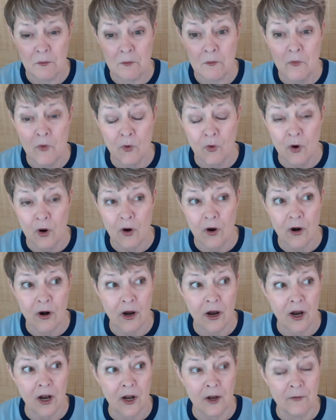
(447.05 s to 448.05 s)

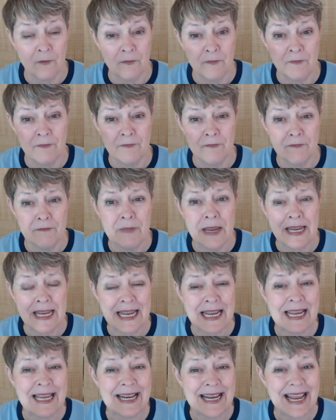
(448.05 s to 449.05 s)
more
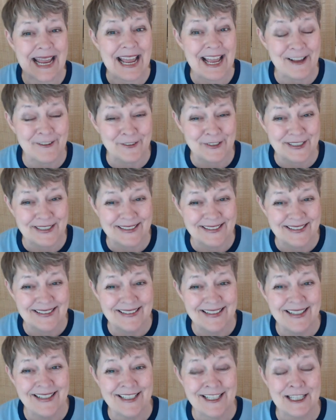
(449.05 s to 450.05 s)
making it heavy.
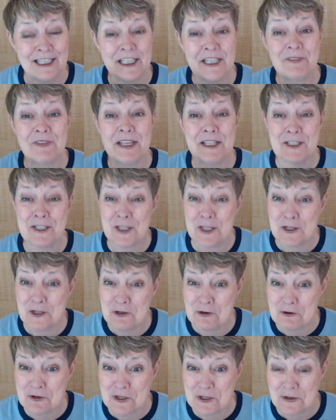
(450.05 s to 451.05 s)
Again, leave that to the
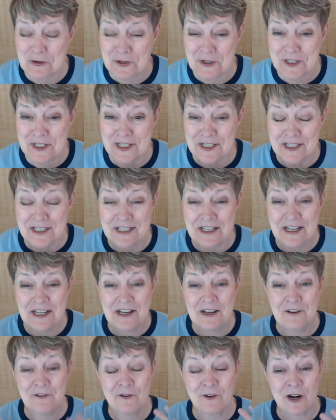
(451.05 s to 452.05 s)
news sources.
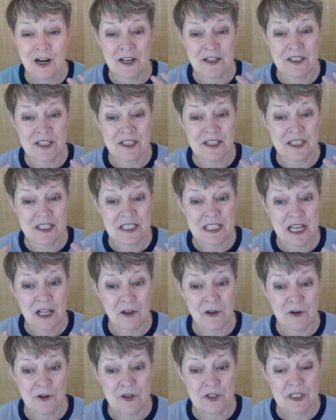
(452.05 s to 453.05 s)
For us as
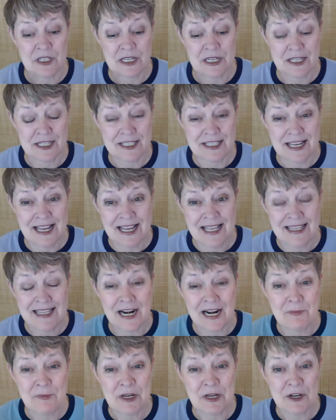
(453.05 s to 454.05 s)
sellers is that
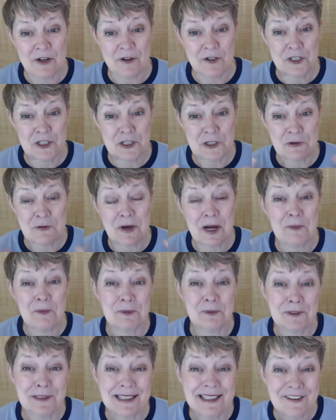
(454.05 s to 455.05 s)
I'm here to
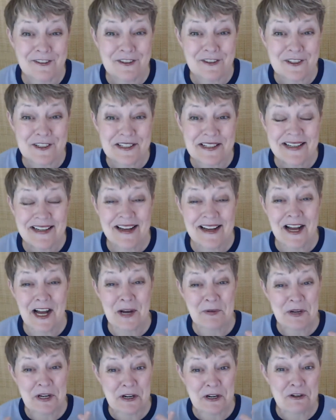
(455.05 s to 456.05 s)
uplift,
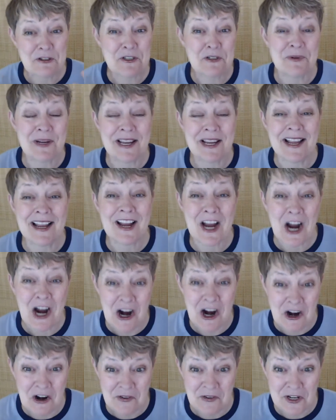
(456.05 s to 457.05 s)
I'm here to
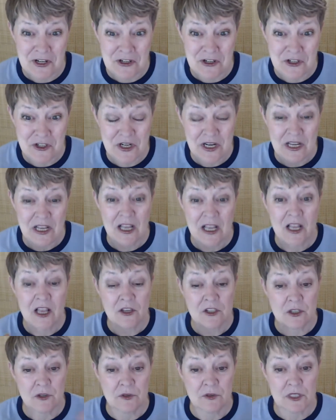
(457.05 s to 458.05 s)
encourage.
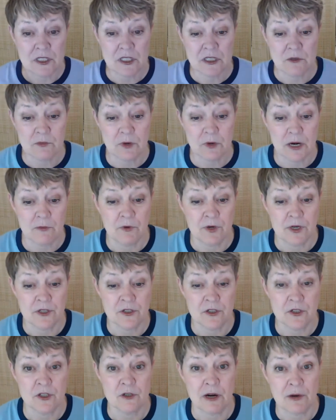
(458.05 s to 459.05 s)
So this is what I wanted
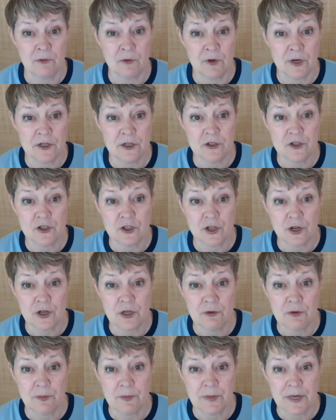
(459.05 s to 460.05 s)
to do. I wanted to show
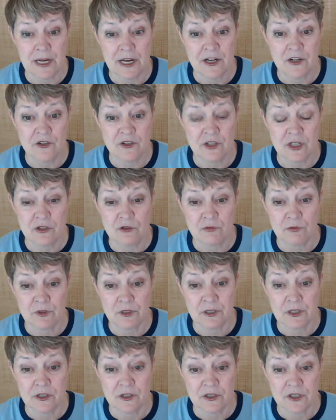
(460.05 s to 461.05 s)
you a page that's
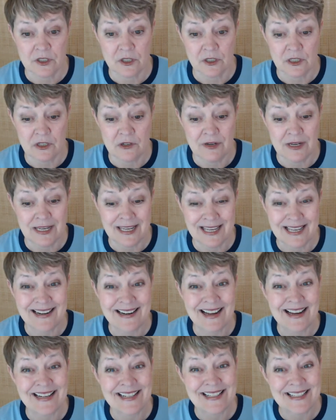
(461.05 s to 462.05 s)
really good so that you can get
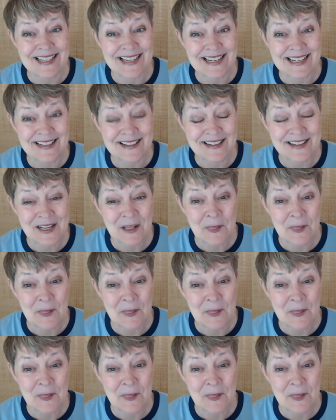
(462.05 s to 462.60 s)
an idea.